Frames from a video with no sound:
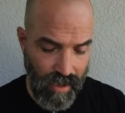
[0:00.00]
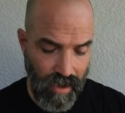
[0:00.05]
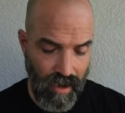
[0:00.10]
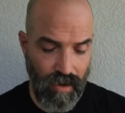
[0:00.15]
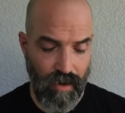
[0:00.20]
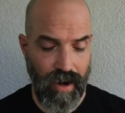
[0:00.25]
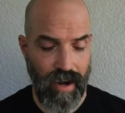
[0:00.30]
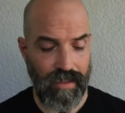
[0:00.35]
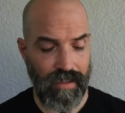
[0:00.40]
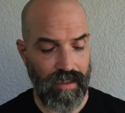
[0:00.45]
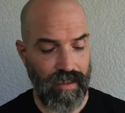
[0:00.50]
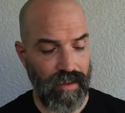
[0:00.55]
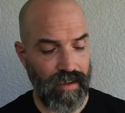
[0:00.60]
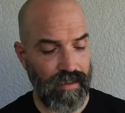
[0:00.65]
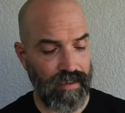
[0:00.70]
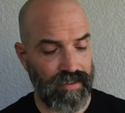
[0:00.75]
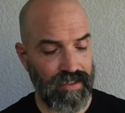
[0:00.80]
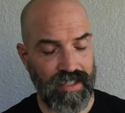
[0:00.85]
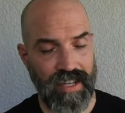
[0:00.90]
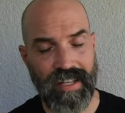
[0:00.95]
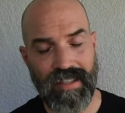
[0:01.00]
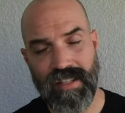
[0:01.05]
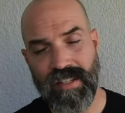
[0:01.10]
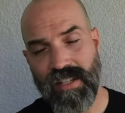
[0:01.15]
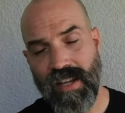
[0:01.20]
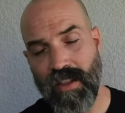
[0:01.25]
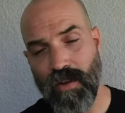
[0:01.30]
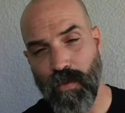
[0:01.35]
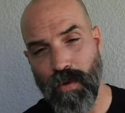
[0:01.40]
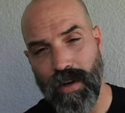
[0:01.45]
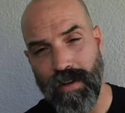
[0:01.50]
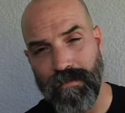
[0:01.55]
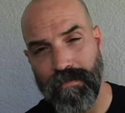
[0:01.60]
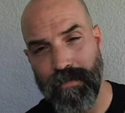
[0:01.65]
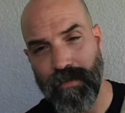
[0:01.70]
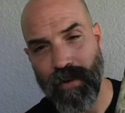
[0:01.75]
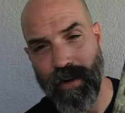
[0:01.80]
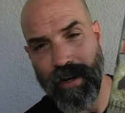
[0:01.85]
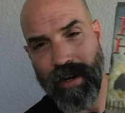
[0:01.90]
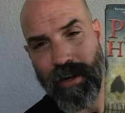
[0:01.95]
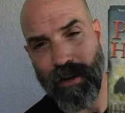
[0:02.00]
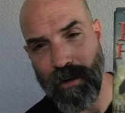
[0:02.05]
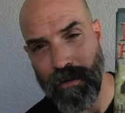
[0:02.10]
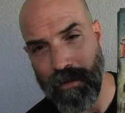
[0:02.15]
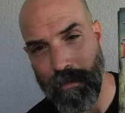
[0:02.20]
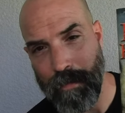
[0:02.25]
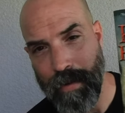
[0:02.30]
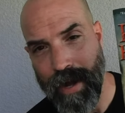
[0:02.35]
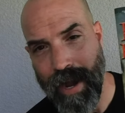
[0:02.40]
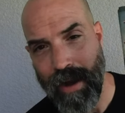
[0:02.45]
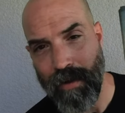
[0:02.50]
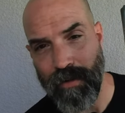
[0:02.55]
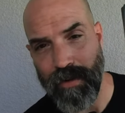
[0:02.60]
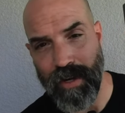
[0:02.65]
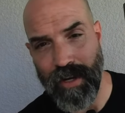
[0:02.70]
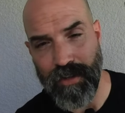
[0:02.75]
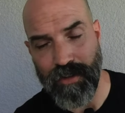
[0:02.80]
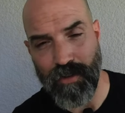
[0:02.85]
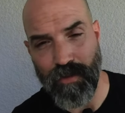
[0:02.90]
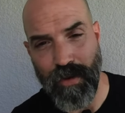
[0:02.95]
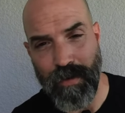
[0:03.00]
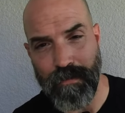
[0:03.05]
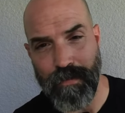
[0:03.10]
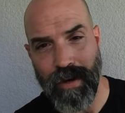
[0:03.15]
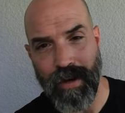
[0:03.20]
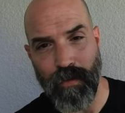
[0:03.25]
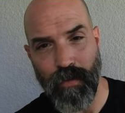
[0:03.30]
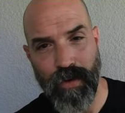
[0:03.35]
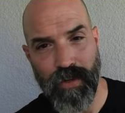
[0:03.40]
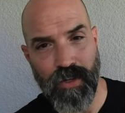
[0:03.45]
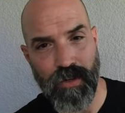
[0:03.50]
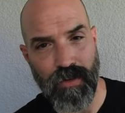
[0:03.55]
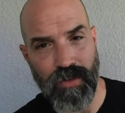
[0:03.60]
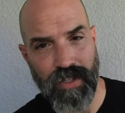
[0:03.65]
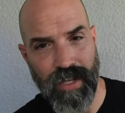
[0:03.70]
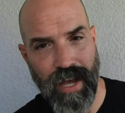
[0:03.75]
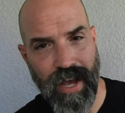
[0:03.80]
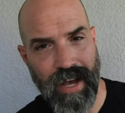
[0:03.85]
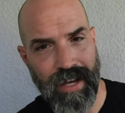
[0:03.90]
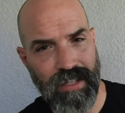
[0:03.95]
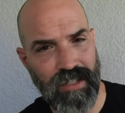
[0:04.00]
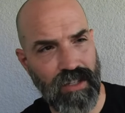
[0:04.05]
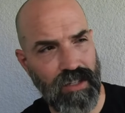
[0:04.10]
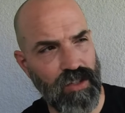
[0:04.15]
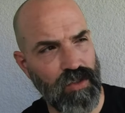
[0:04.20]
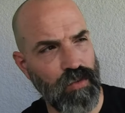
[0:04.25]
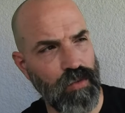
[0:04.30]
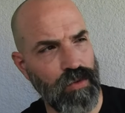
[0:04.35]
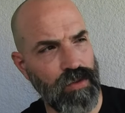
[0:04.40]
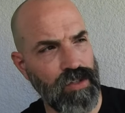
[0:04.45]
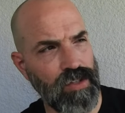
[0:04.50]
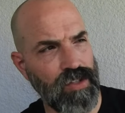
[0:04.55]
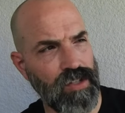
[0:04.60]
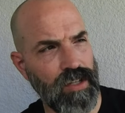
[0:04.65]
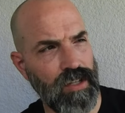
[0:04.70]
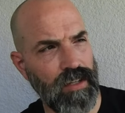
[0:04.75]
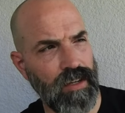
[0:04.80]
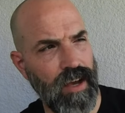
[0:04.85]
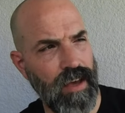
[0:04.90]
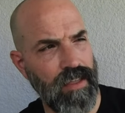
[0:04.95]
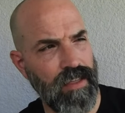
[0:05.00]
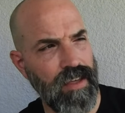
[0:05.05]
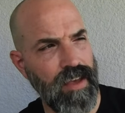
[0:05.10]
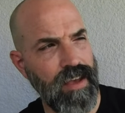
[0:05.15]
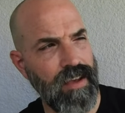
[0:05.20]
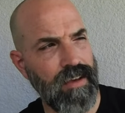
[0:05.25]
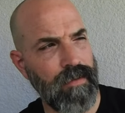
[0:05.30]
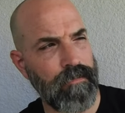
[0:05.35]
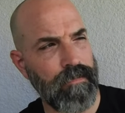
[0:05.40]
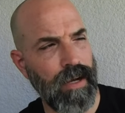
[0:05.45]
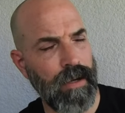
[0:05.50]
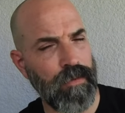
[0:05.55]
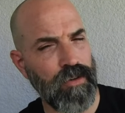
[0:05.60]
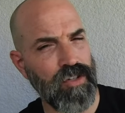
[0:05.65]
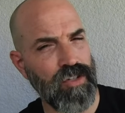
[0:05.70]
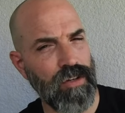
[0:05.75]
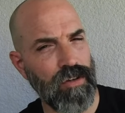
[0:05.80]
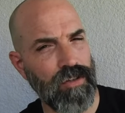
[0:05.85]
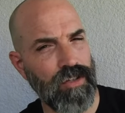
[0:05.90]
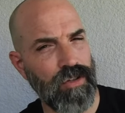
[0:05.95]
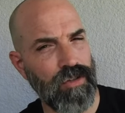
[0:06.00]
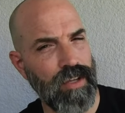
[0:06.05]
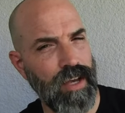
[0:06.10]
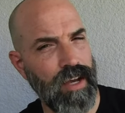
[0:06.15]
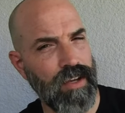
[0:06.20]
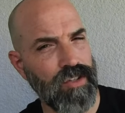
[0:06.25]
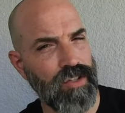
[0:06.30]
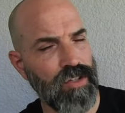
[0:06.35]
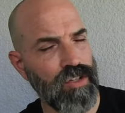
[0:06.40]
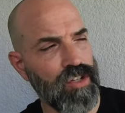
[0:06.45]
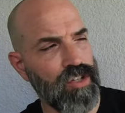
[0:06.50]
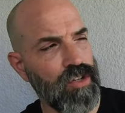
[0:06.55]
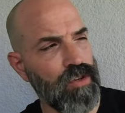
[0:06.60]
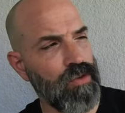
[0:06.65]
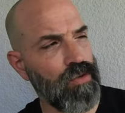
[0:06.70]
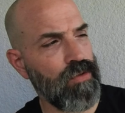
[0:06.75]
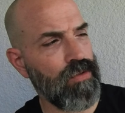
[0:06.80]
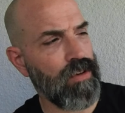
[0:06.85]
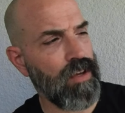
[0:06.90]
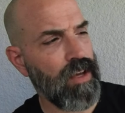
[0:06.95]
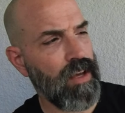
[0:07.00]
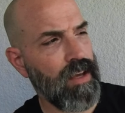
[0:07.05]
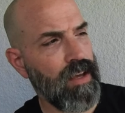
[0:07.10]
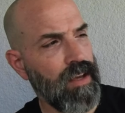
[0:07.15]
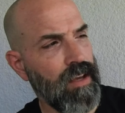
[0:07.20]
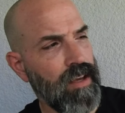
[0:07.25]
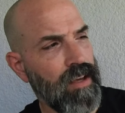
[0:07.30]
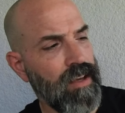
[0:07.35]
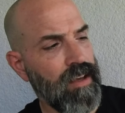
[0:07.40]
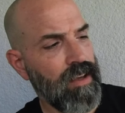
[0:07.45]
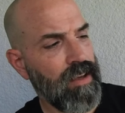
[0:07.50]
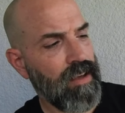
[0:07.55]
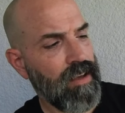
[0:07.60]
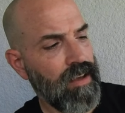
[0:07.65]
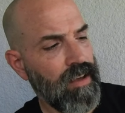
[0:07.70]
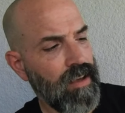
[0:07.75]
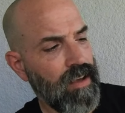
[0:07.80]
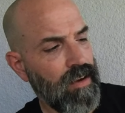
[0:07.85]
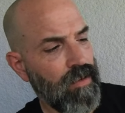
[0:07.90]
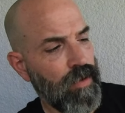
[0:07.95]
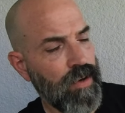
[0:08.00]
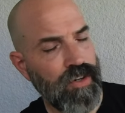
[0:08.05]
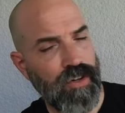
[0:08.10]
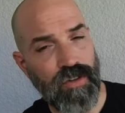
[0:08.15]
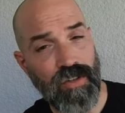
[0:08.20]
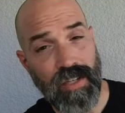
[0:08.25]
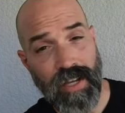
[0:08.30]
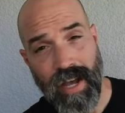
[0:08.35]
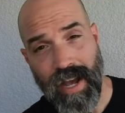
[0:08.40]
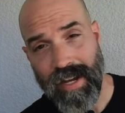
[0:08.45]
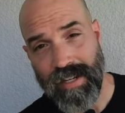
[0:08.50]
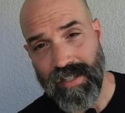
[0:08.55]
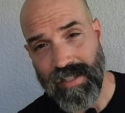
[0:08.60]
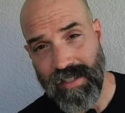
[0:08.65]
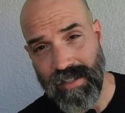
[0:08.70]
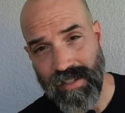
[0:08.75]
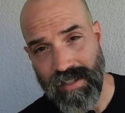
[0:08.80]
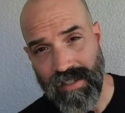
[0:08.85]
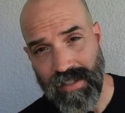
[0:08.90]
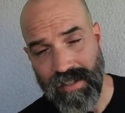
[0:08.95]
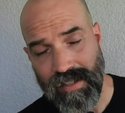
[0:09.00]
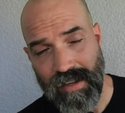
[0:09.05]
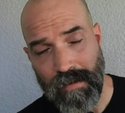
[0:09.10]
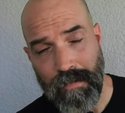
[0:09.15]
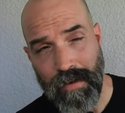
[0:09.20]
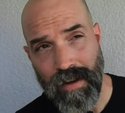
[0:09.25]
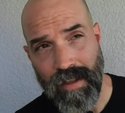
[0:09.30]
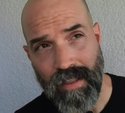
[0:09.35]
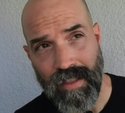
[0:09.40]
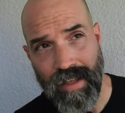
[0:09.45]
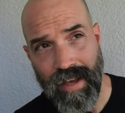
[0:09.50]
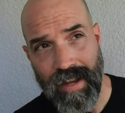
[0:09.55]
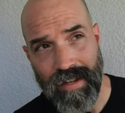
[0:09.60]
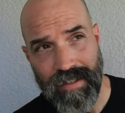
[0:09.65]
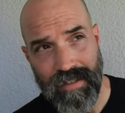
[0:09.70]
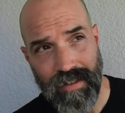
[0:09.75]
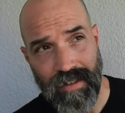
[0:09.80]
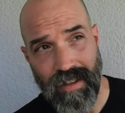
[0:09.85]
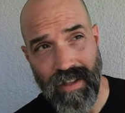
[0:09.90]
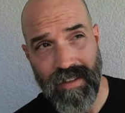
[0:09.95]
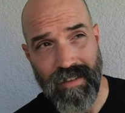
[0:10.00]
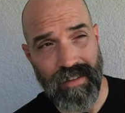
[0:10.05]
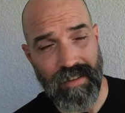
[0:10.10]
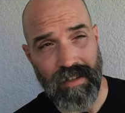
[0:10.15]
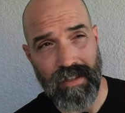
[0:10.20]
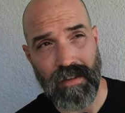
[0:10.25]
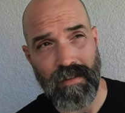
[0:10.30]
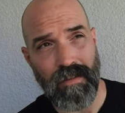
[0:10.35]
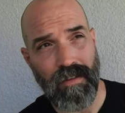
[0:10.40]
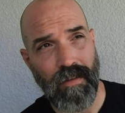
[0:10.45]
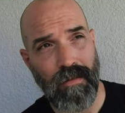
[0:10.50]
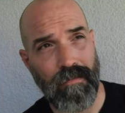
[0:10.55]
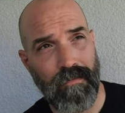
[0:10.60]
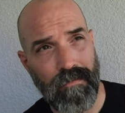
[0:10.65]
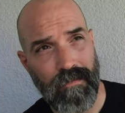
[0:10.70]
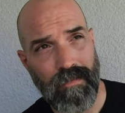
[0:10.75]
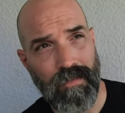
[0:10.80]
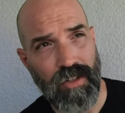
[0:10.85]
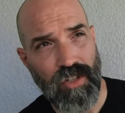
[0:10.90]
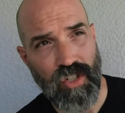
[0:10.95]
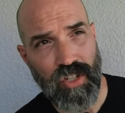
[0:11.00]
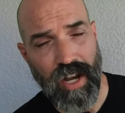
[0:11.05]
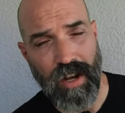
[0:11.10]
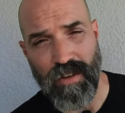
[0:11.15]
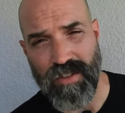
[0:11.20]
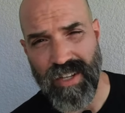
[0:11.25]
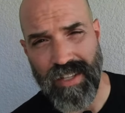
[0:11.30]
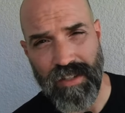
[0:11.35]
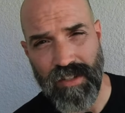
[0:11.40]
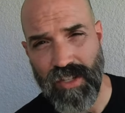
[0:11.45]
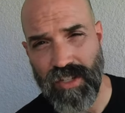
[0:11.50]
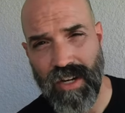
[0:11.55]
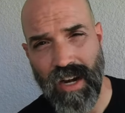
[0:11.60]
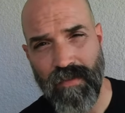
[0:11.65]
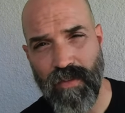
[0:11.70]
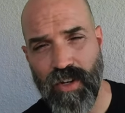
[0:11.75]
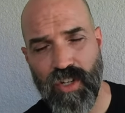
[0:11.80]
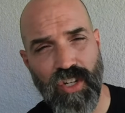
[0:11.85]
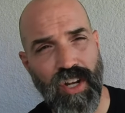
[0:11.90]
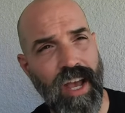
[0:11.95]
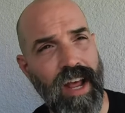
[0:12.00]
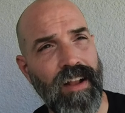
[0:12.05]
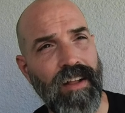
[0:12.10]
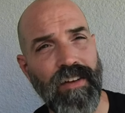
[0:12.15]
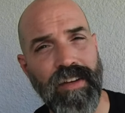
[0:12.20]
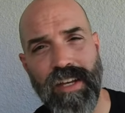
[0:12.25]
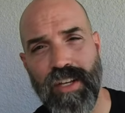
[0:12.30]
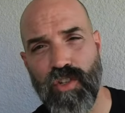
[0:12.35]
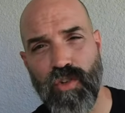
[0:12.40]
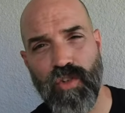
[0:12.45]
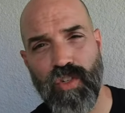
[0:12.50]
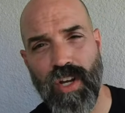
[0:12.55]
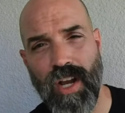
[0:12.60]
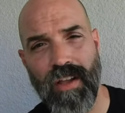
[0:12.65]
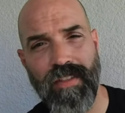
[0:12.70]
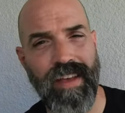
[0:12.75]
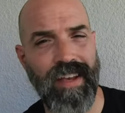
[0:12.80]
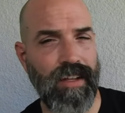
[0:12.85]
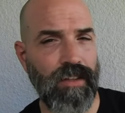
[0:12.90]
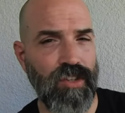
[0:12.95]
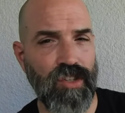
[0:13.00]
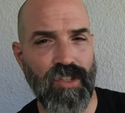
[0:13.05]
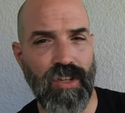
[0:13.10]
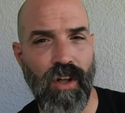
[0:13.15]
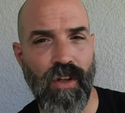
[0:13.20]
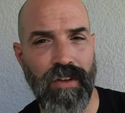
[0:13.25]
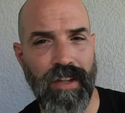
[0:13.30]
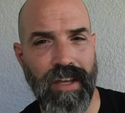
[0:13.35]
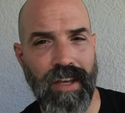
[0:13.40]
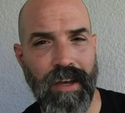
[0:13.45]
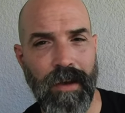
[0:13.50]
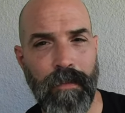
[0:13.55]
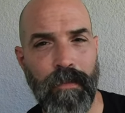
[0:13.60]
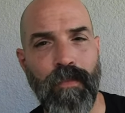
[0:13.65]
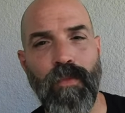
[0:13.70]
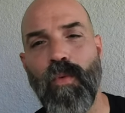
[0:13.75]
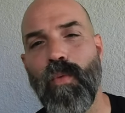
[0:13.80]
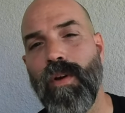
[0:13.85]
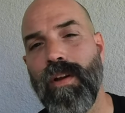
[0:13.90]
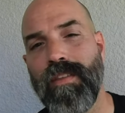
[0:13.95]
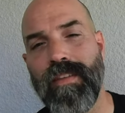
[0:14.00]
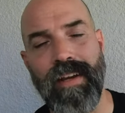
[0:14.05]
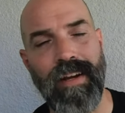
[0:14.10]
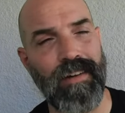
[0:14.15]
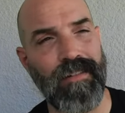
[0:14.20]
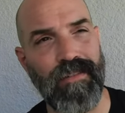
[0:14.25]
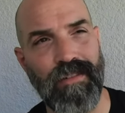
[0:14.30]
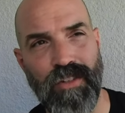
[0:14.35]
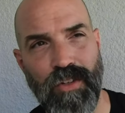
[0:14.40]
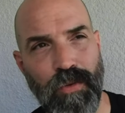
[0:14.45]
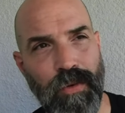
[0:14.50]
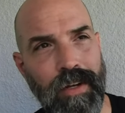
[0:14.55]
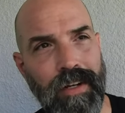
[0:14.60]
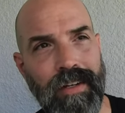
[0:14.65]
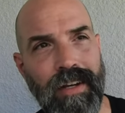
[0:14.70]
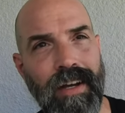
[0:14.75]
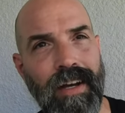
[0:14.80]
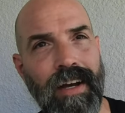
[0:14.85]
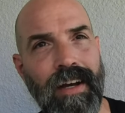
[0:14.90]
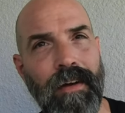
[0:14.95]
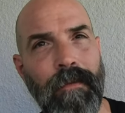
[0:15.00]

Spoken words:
All right, this other one right here, The Pirate Hunter, written by Richard Zacks. This was I think published in 2002. Richard Zacks is somebody that channels like the Discovery Channel, History Channel, they consult him when they're doing